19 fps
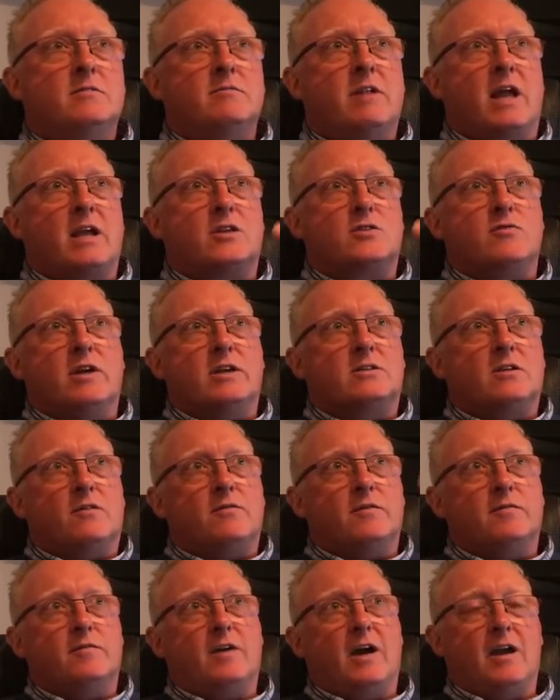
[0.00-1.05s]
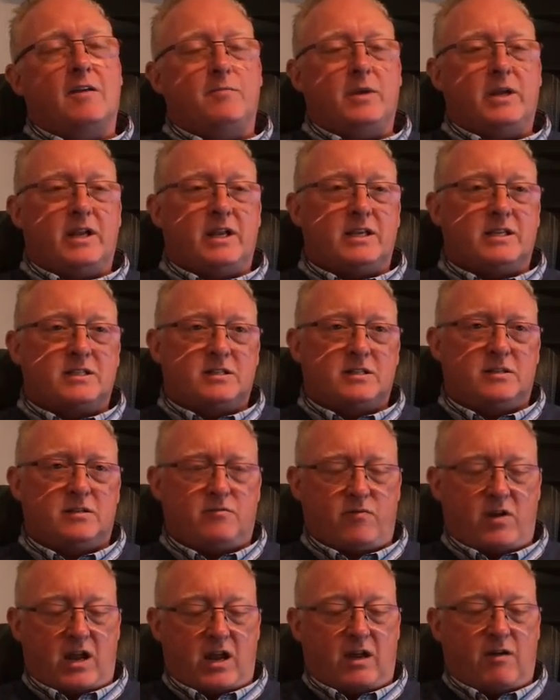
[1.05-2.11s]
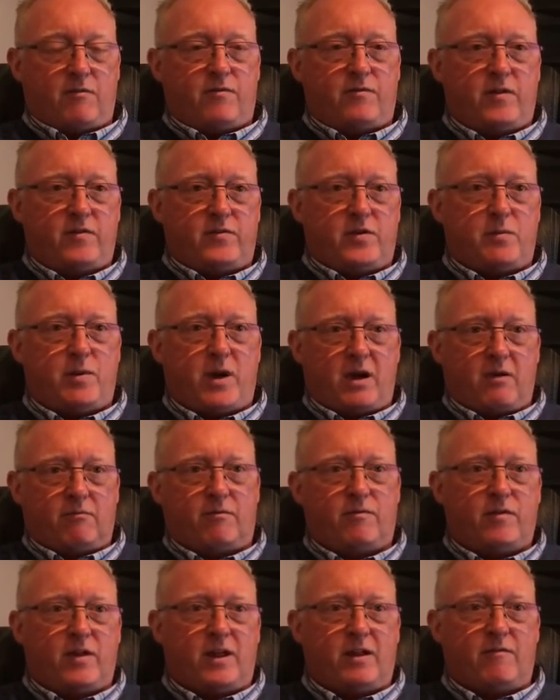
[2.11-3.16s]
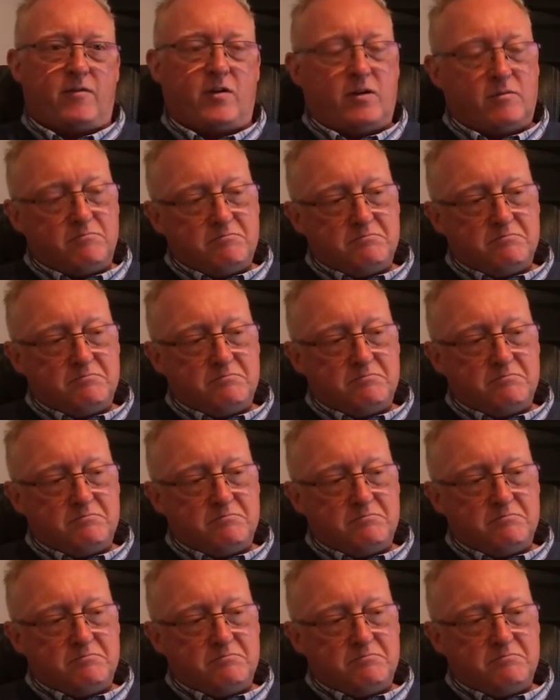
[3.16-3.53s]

Next race off in 5 minutes. He'd write out £50 favourite,